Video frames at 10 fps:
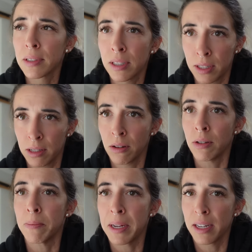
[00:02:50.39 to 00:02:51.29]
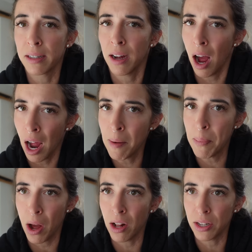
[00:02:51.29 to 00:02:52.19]
Excuse me. I
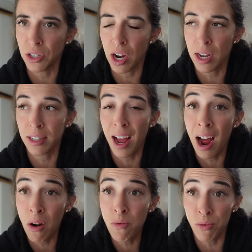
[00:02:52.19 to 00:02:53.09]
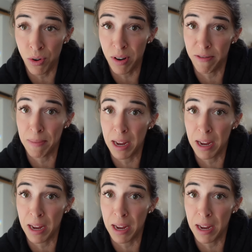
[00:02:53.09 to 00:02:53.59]
apologize. How rude of